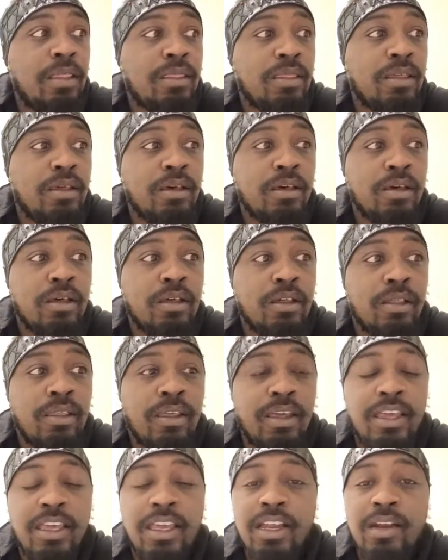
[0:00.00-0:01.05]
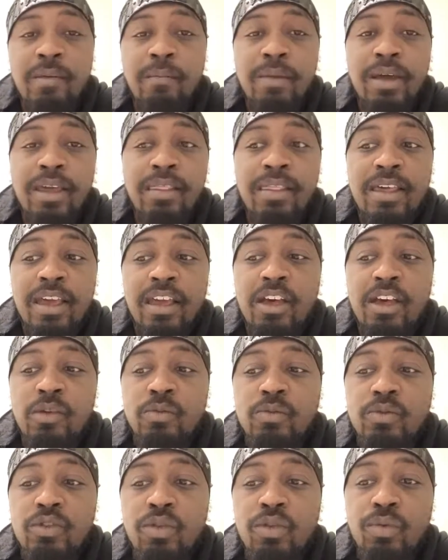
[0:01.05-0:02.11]
the Edomite that
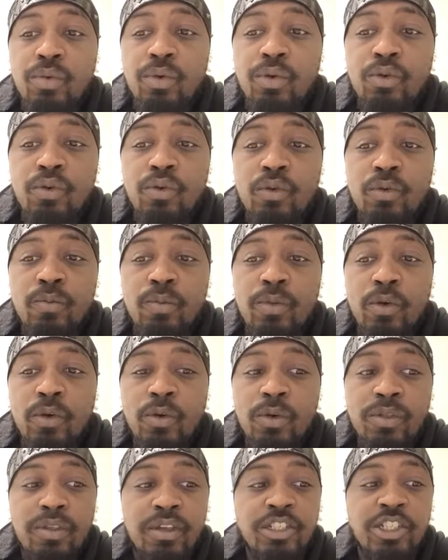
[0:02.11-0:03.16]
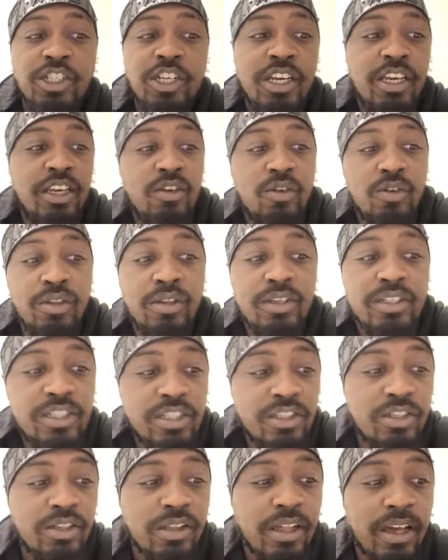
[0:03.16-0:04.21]
comes through, or the Jake or the
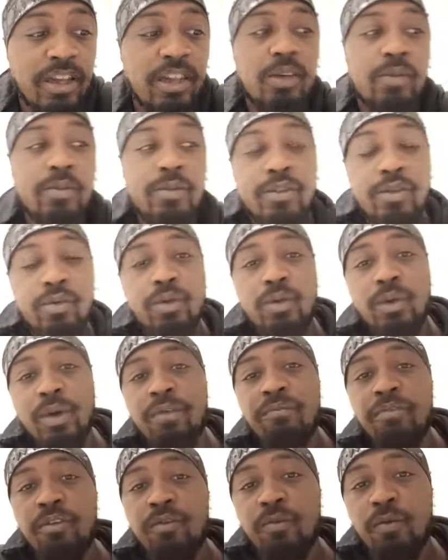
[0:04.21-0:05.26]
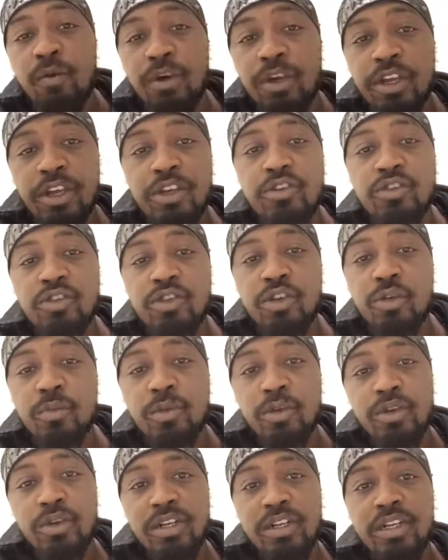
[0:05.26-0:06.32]
sister that comes through every 4 years of
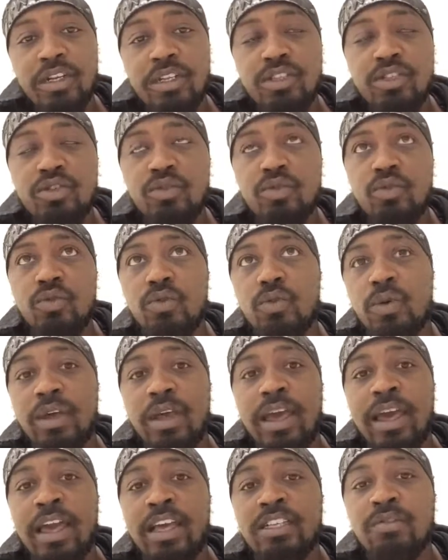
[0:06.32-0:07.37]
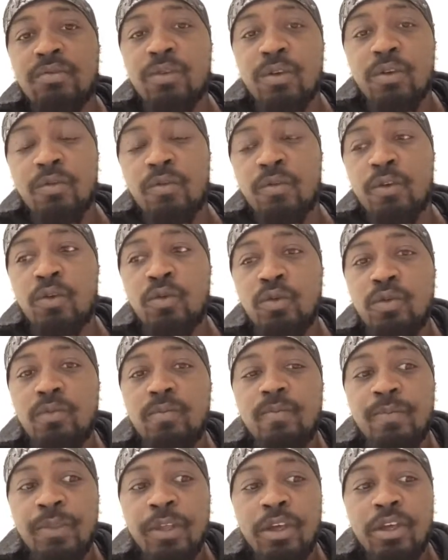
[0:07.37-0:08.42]
community to ask for a vote,
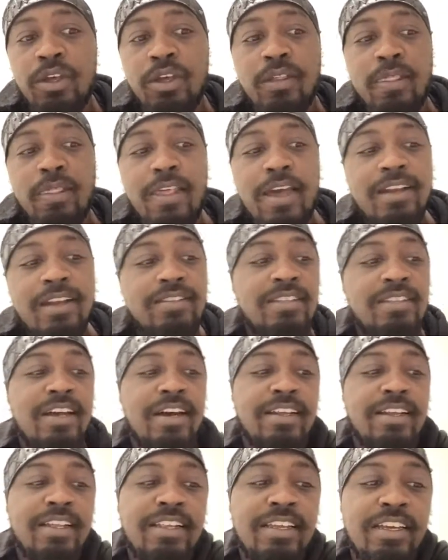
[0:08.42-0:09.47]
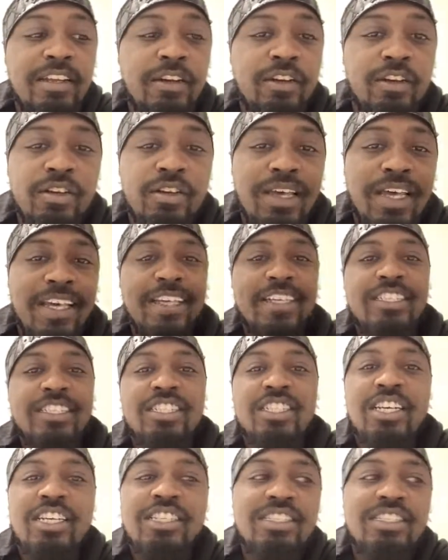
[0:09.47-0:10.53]
that is not a leader.
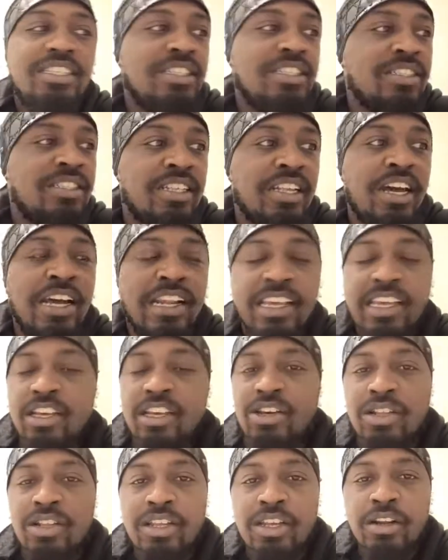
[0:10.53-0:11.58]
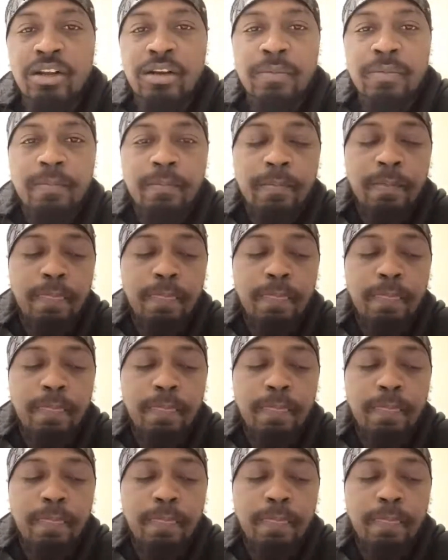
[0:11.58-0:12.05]
Jay-Z is not a good leader,